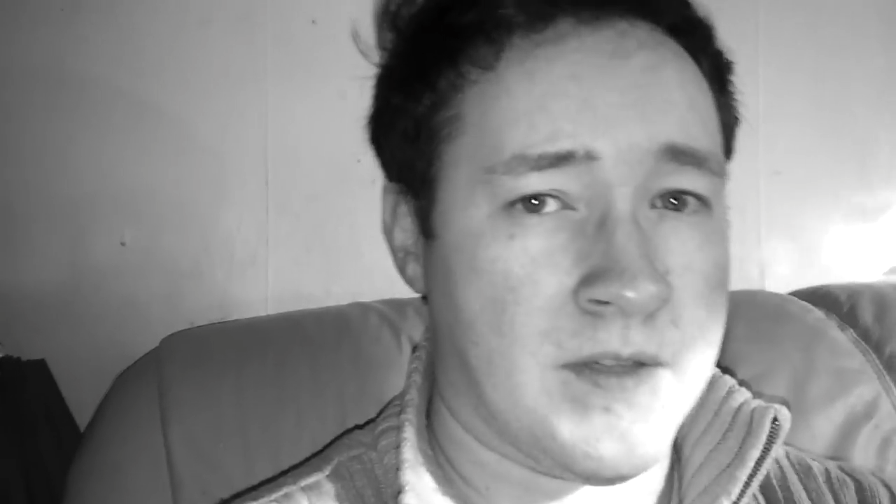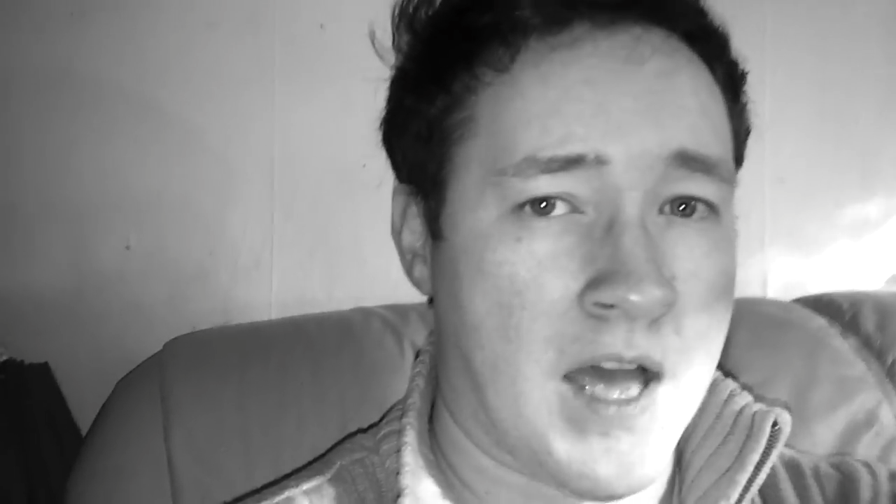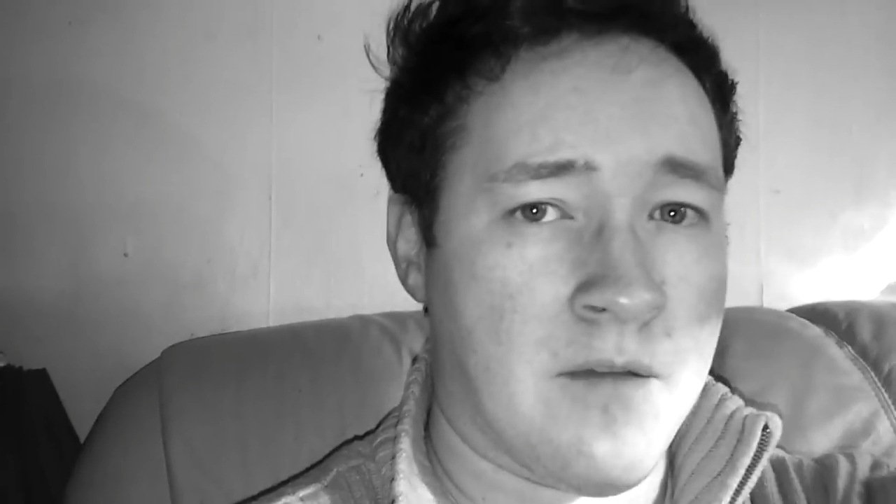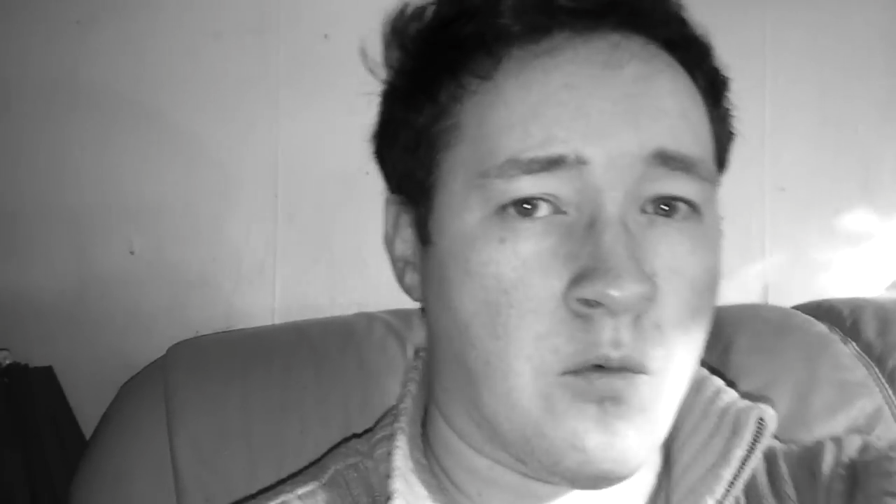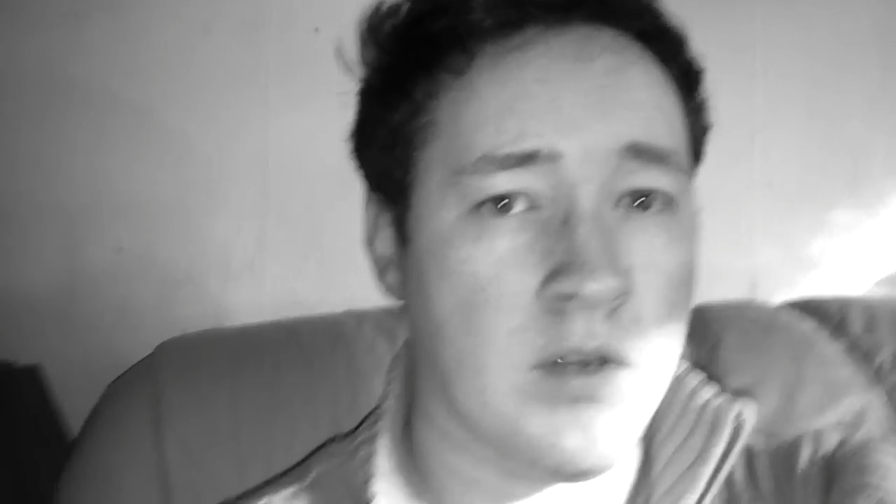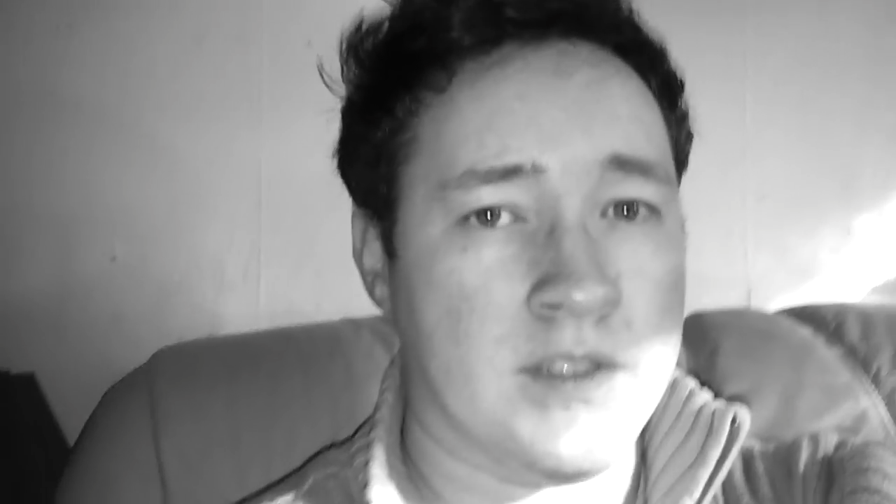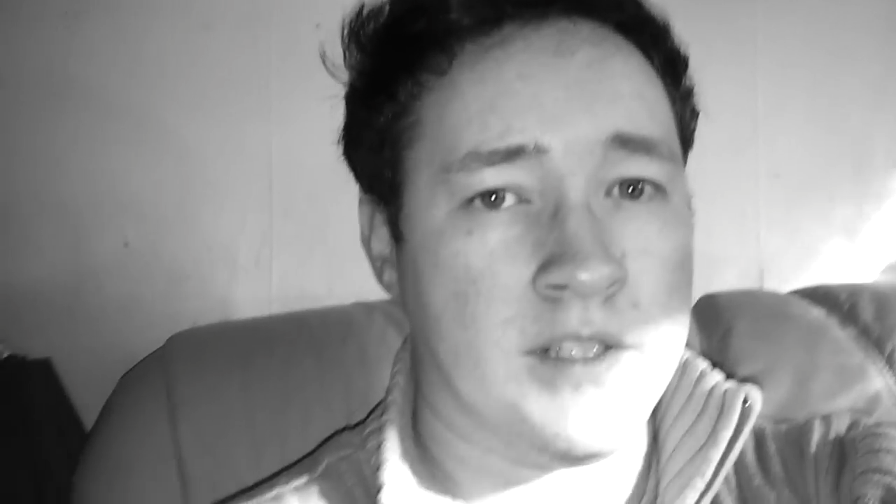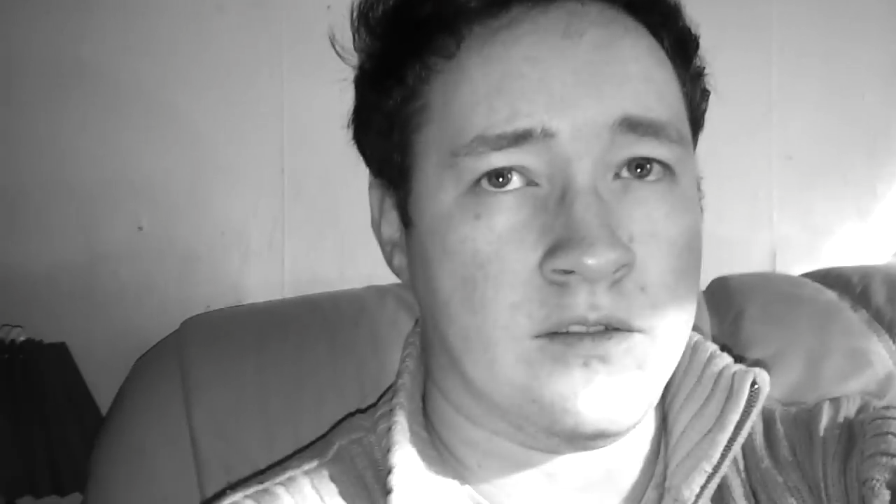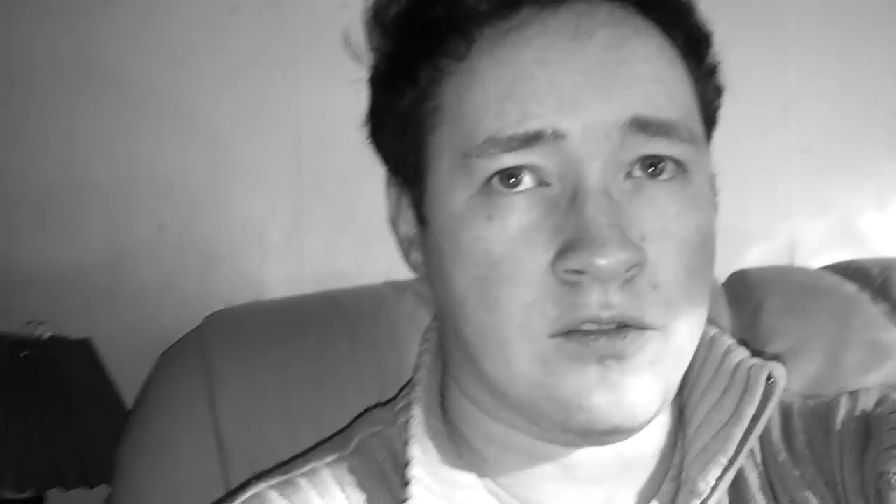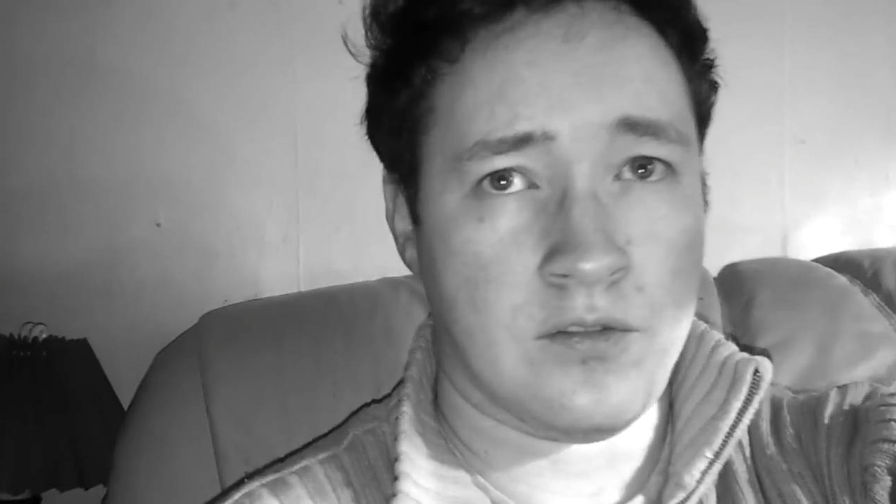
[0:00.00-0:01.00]
that I've
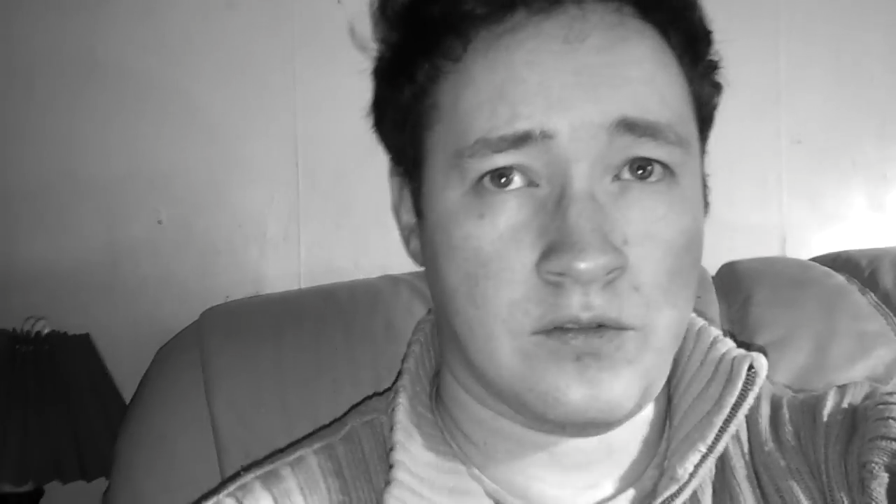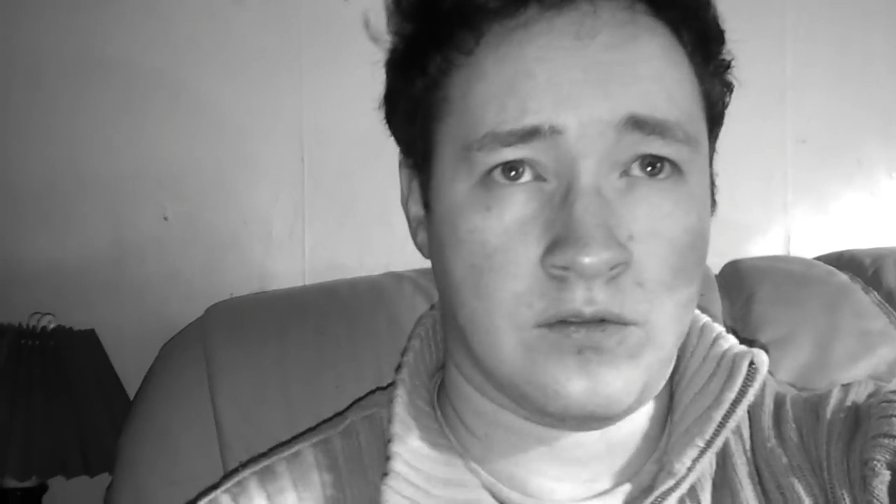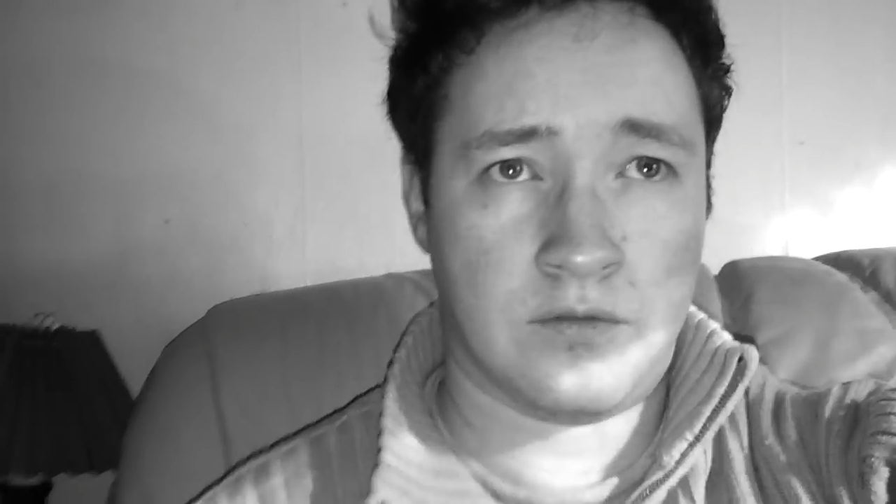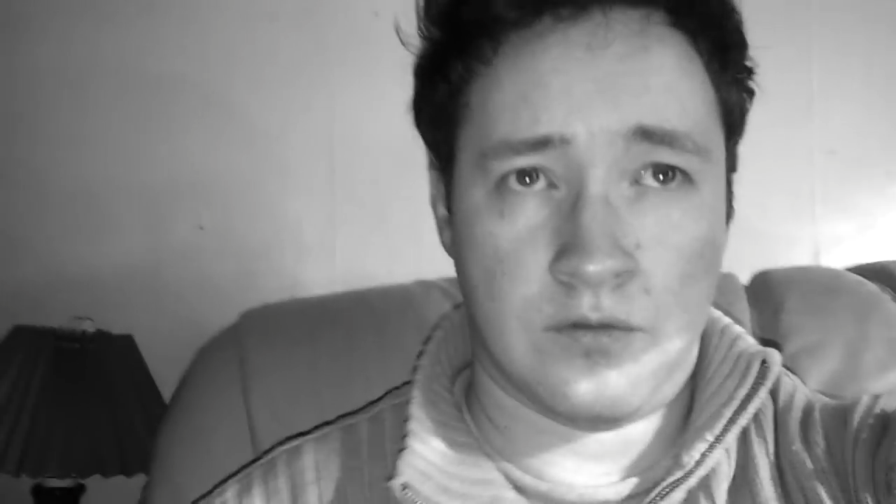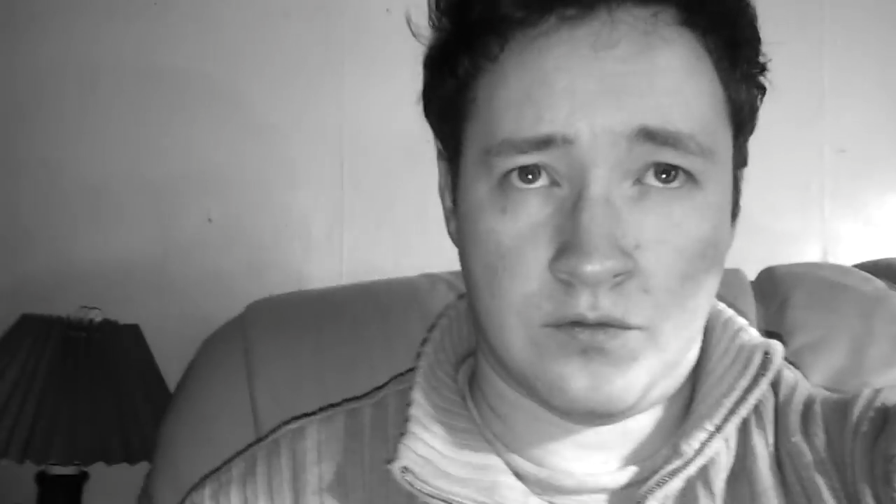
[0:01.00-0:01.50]
wanted to